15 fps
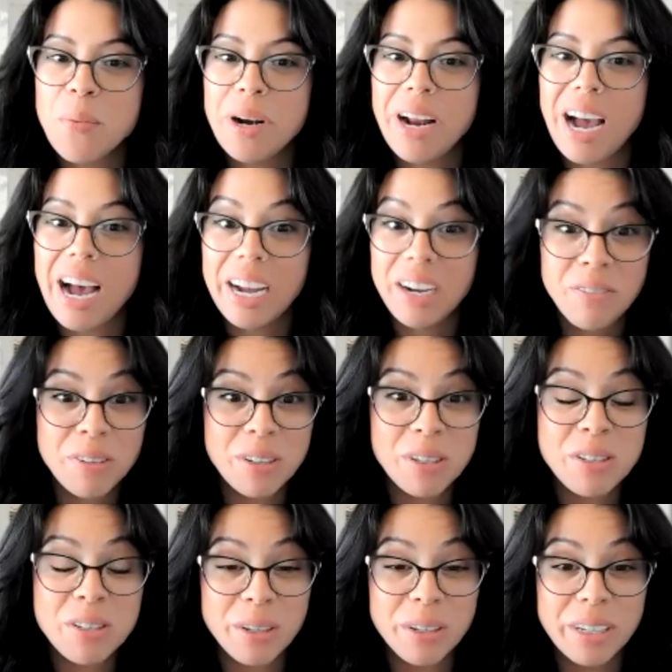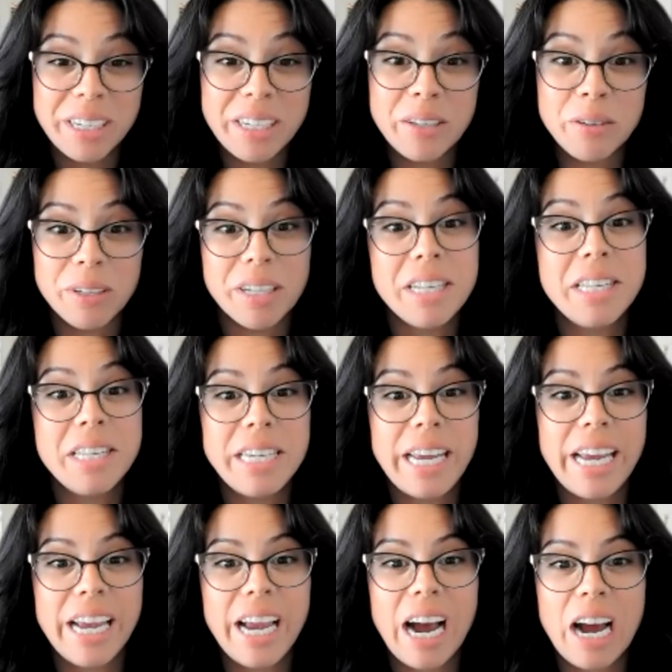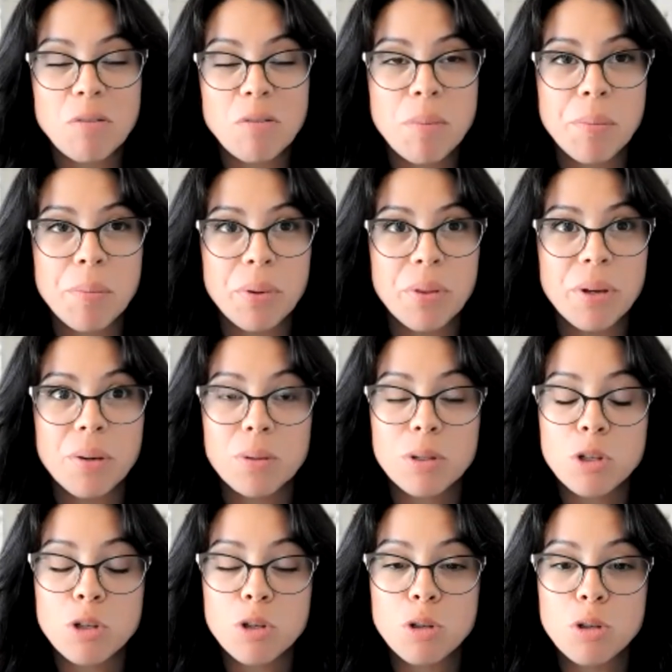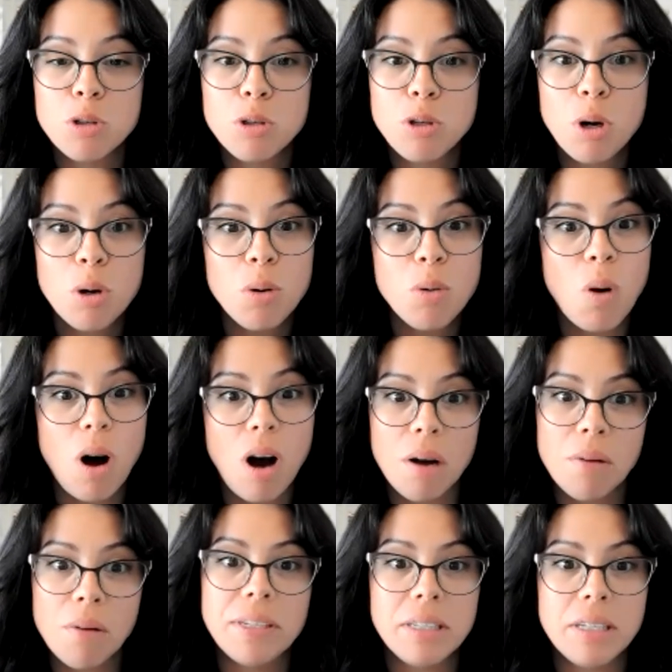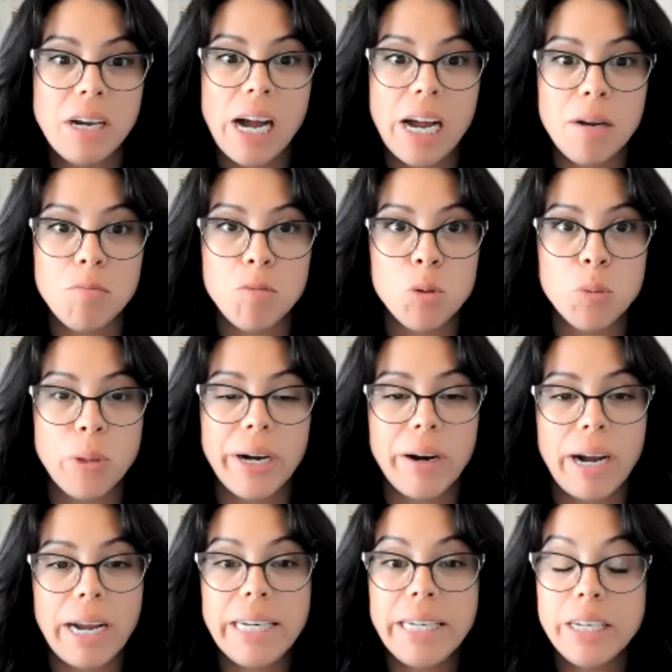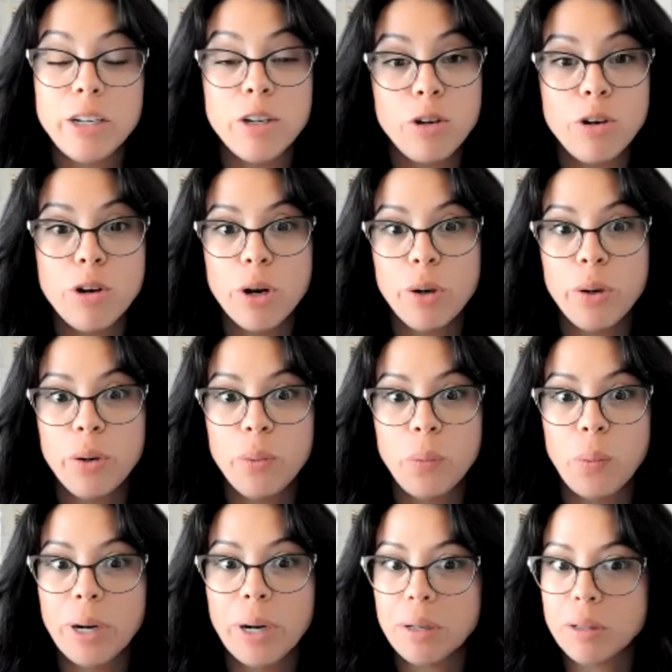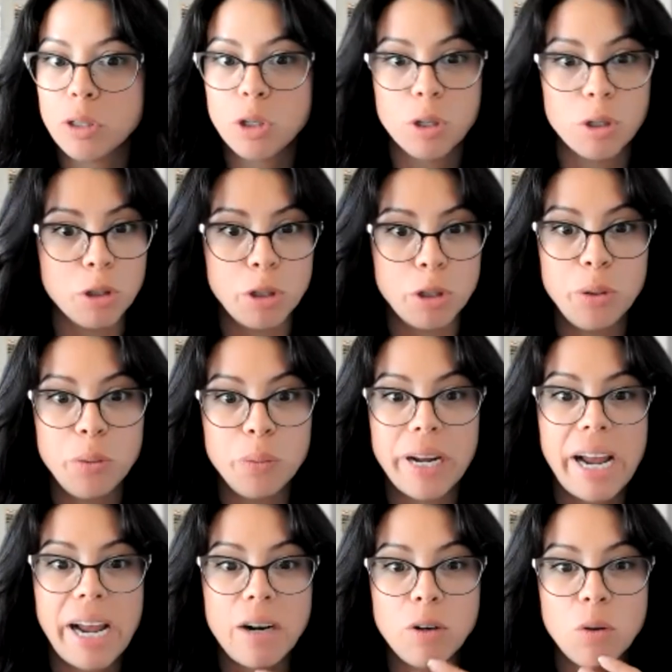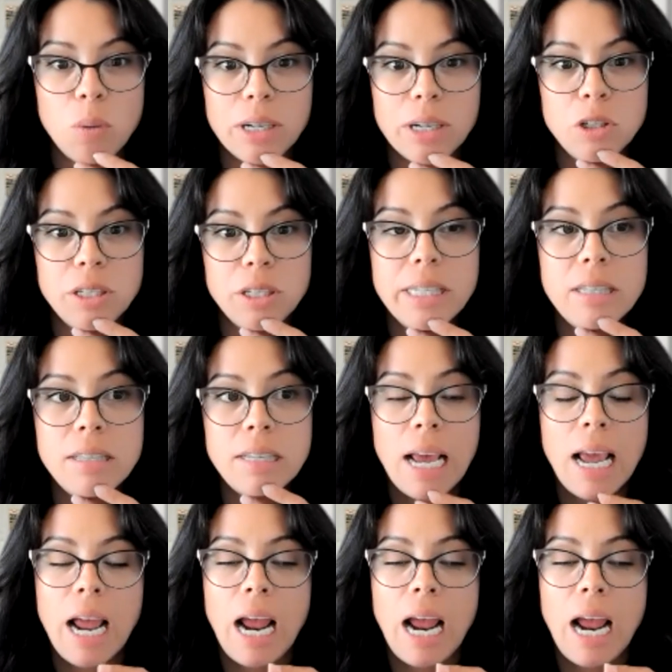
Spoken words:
When I first started in real estate, I remember there were so often times where I didn't know where to turn to when I had questions.